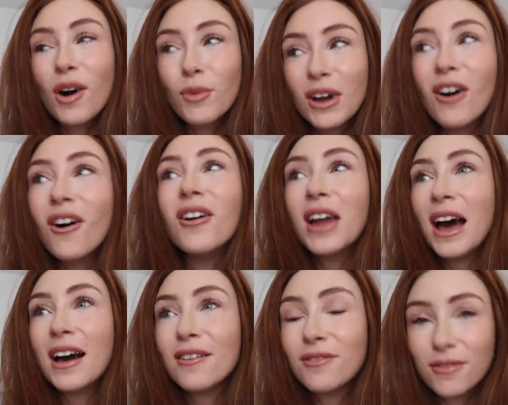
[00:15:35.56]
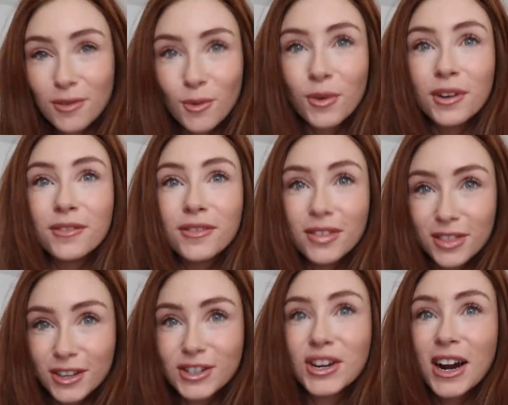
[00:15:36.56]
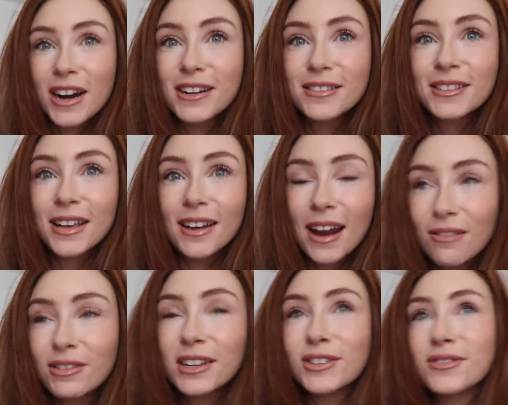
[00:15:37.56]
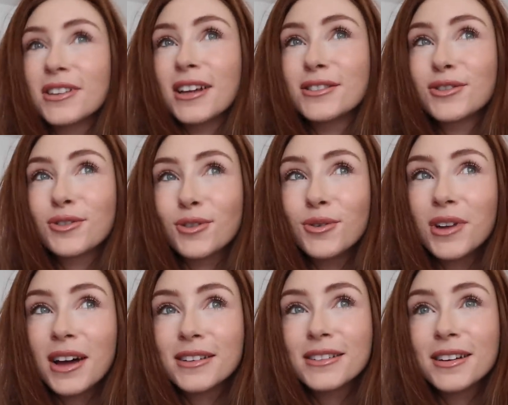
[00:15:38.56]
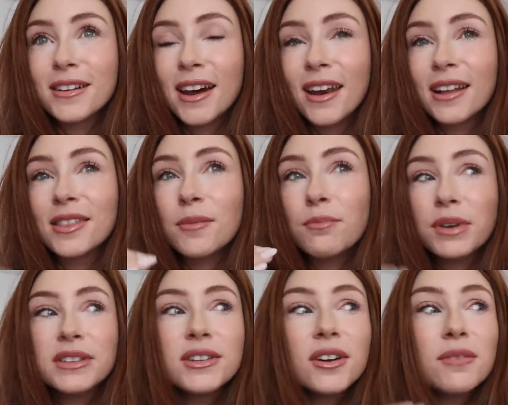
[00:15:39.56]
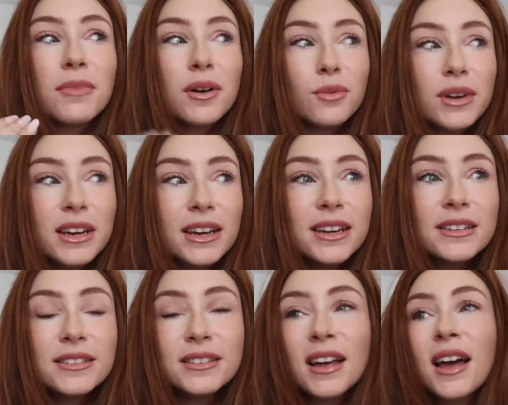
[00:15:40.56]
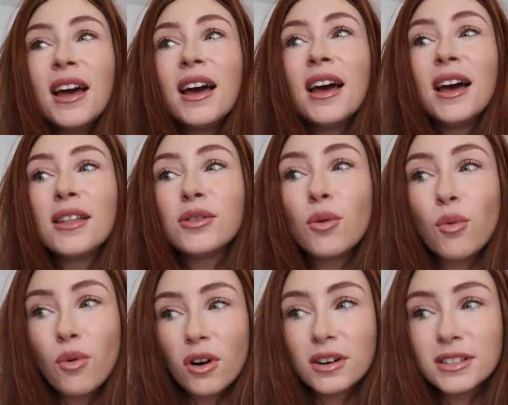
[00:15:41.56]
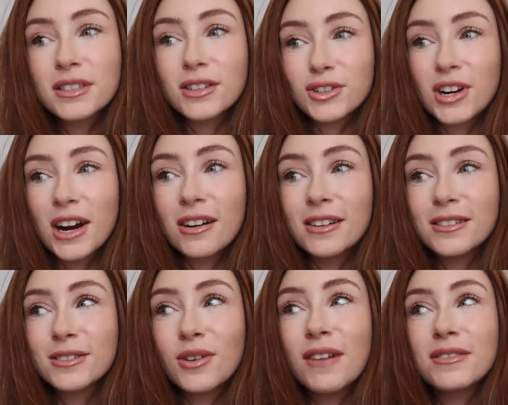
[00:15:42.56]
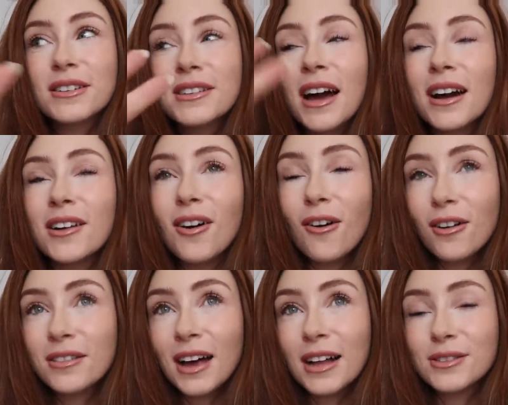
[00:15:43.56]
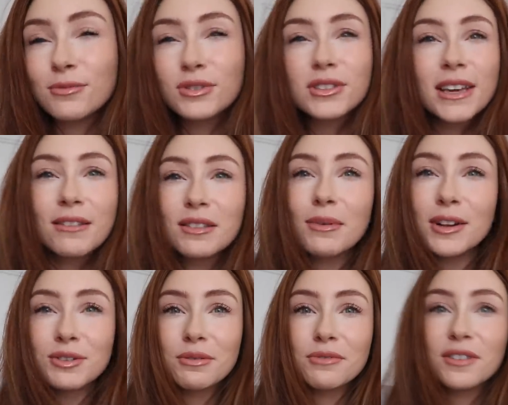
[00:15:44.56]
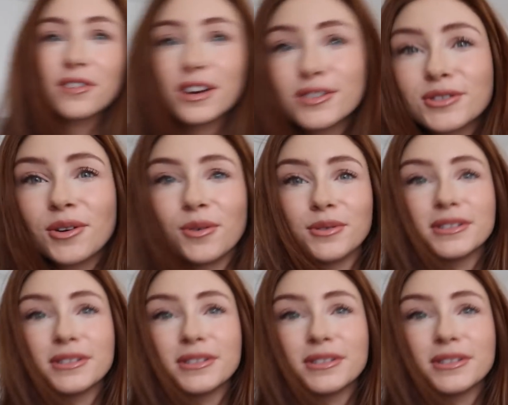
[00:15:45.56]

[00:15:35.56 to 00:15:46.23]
We all have one of the chairs that everything just gets thrown onto, and like the busier my week is, the worse the chair is, so I have to tackle all that. So I'm just giving the bedroom a refresh, so